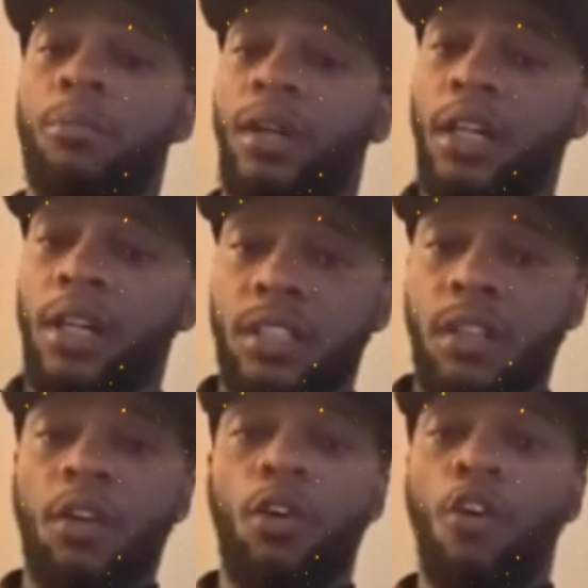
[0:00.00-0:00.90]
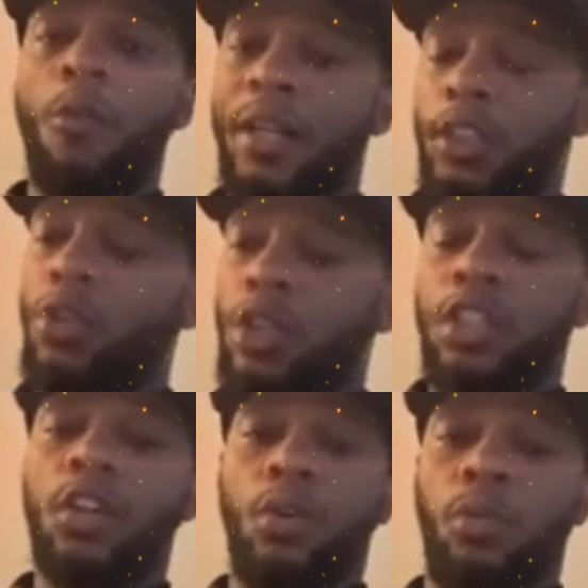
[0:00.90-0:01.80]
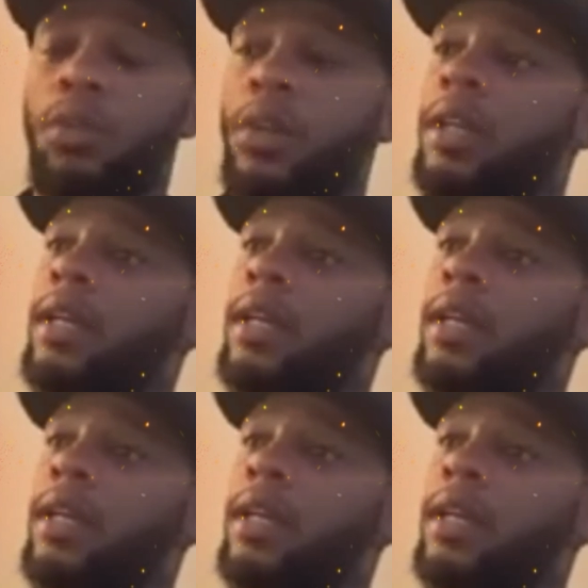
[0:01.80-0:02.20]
because all my daughter know